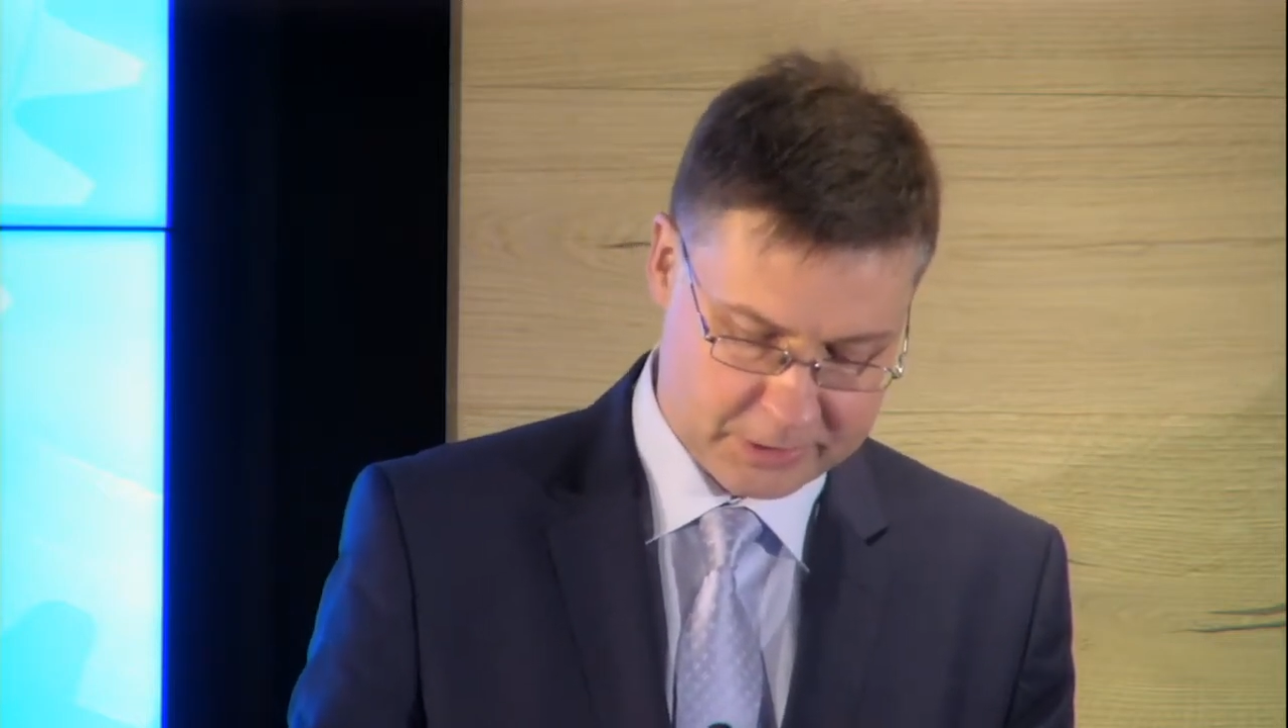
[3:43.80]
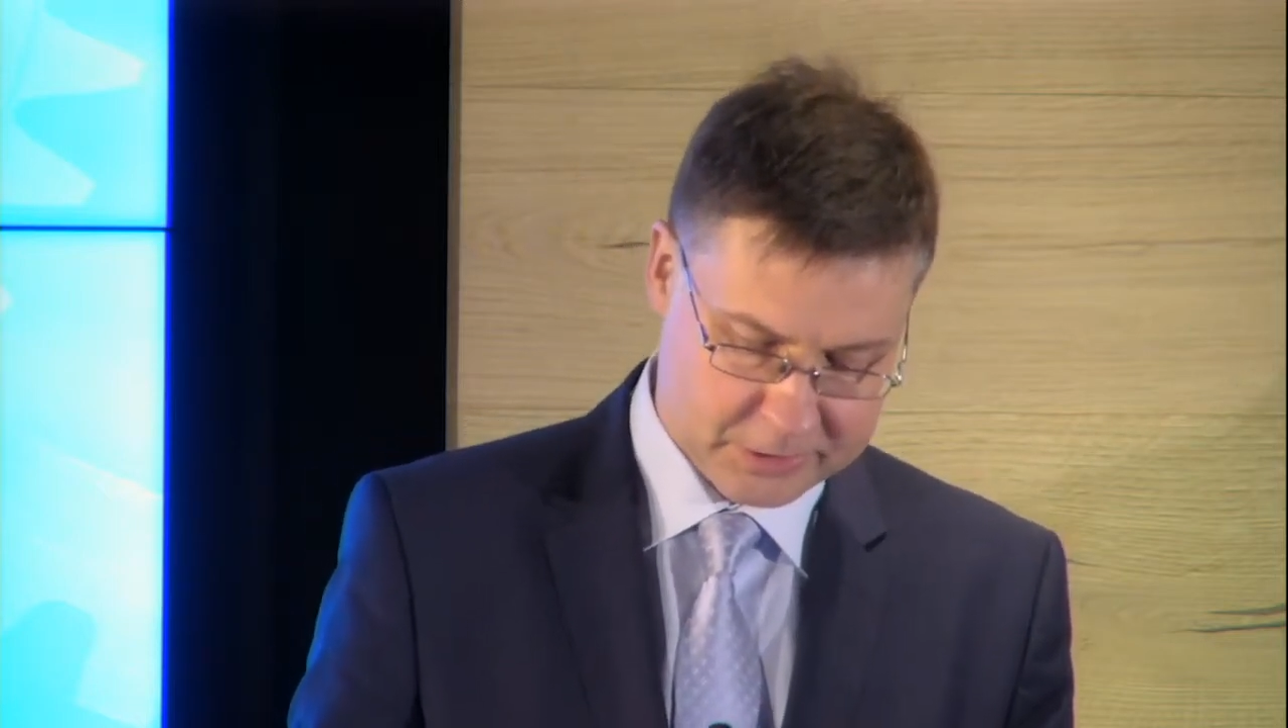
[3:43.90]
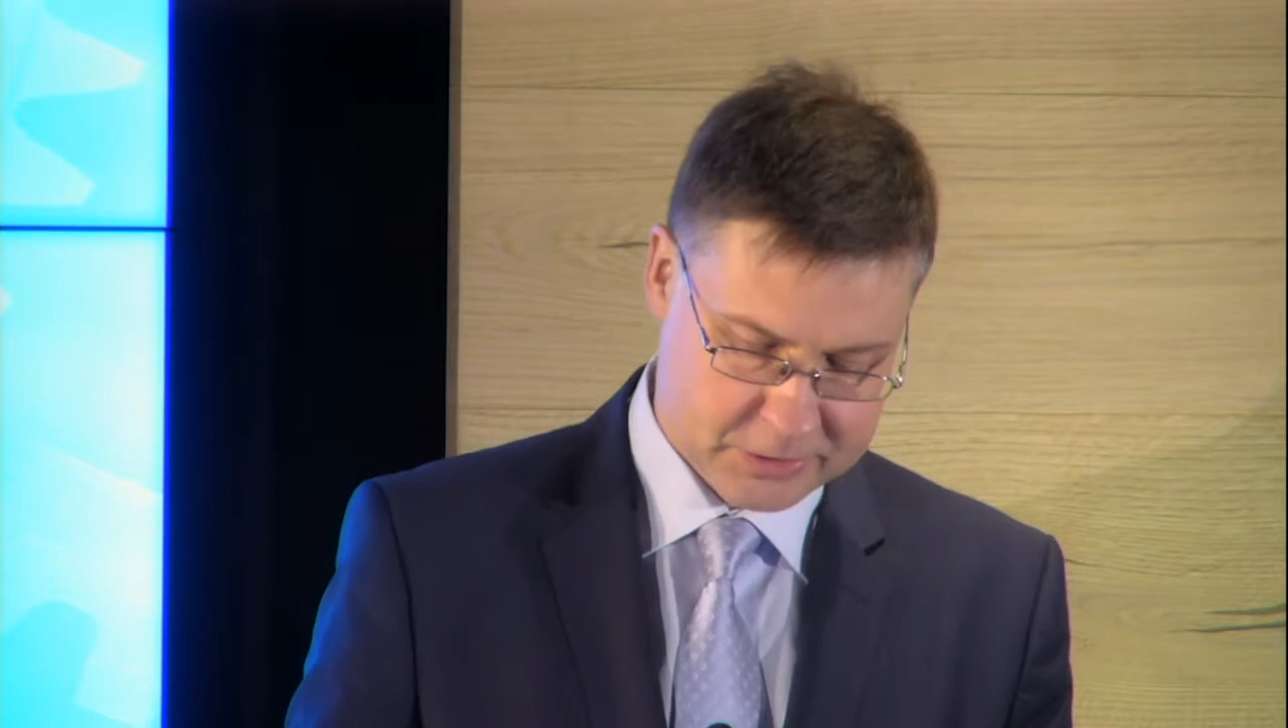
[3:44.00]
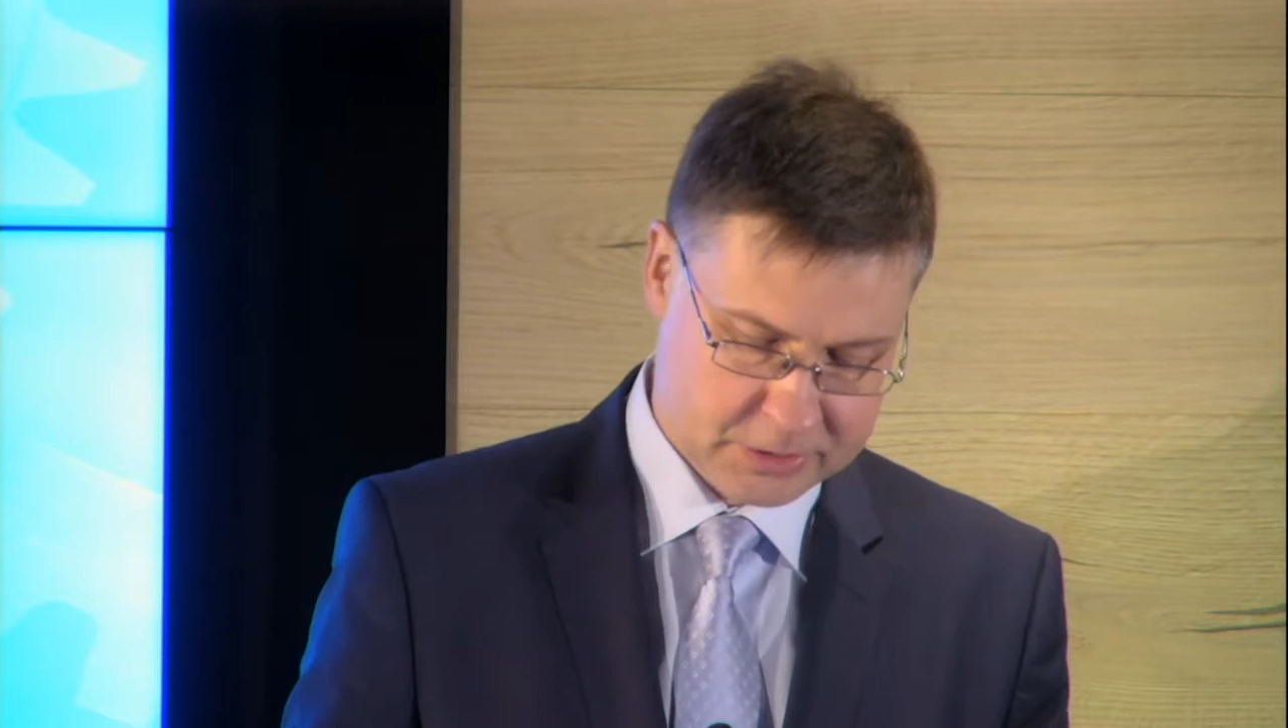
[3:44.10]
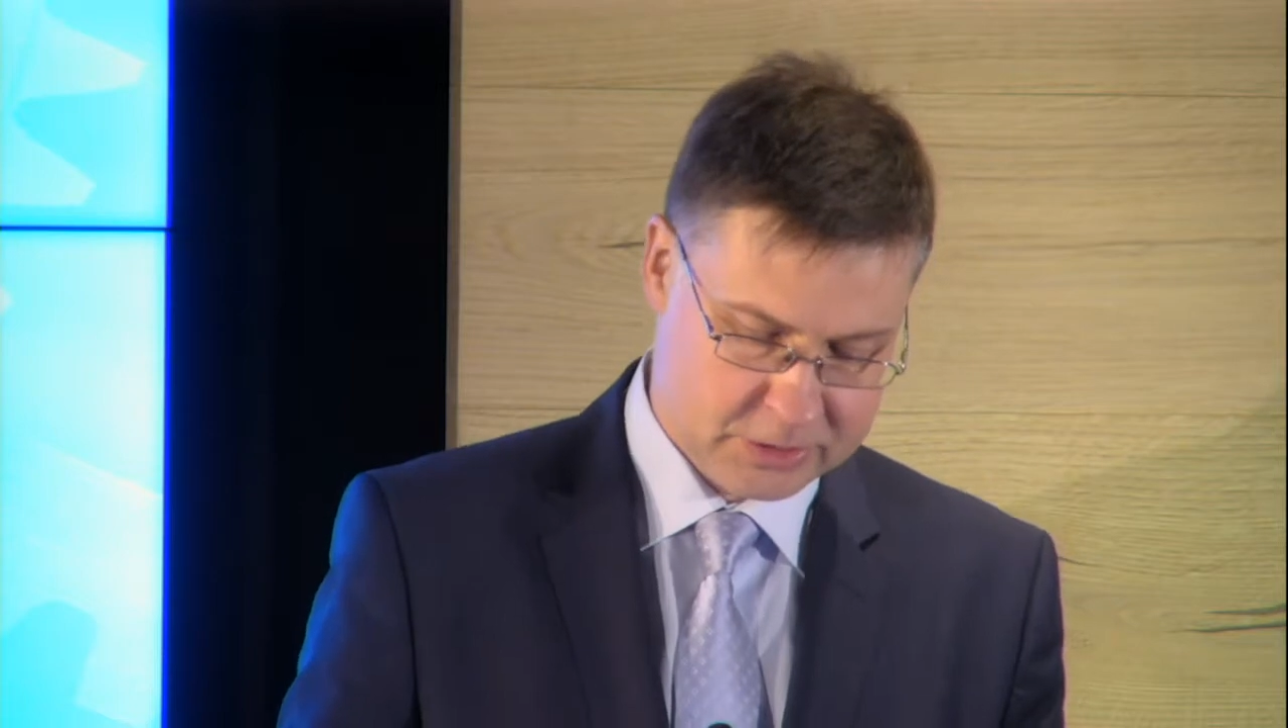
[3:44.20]
a
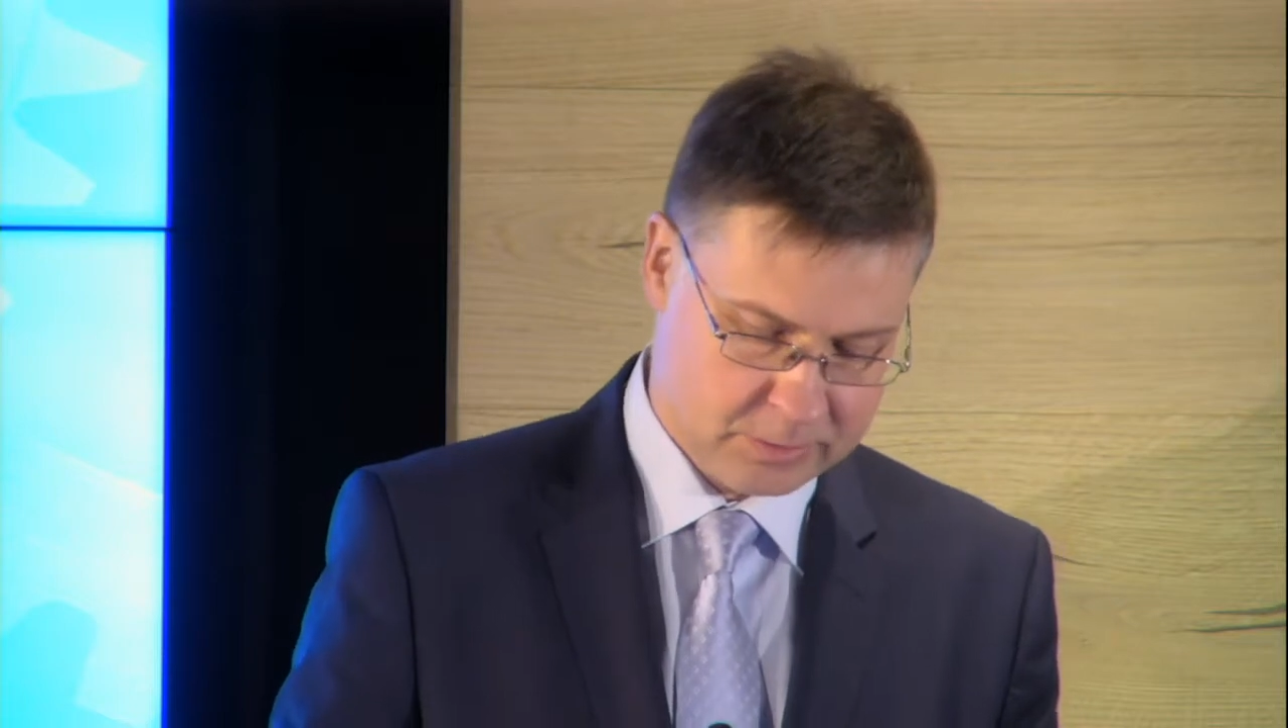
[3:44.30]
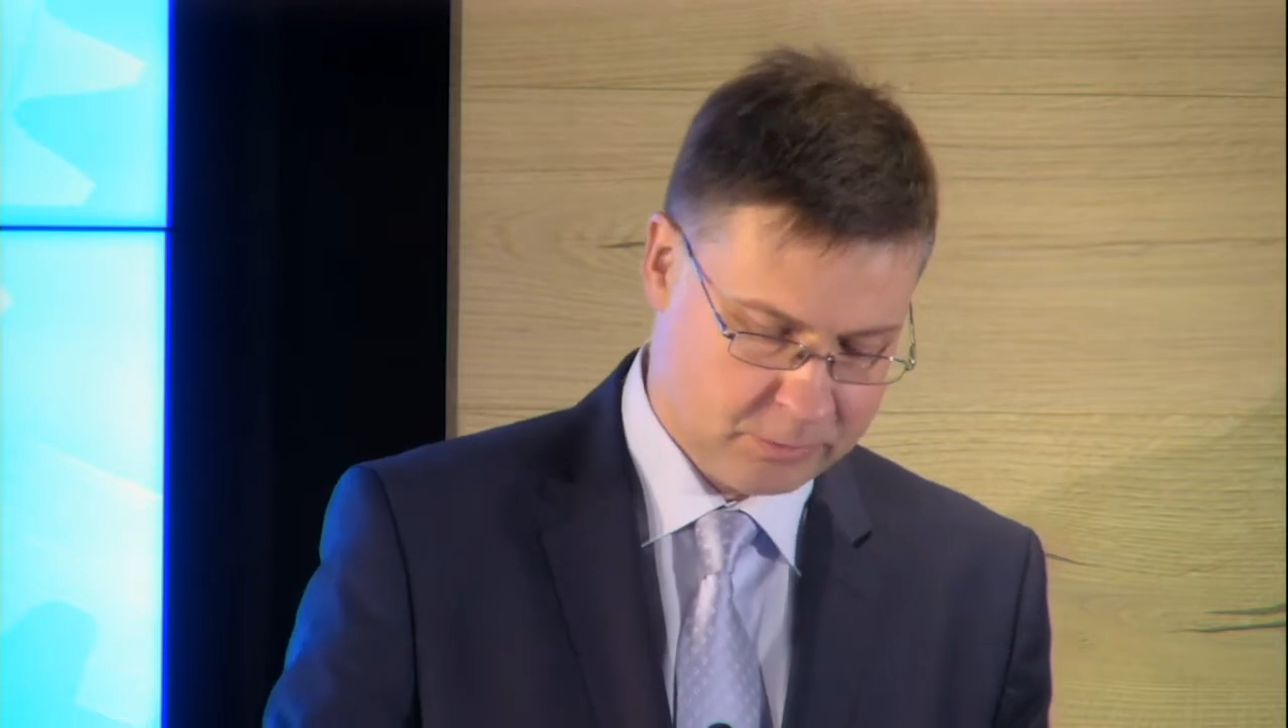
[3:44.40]
system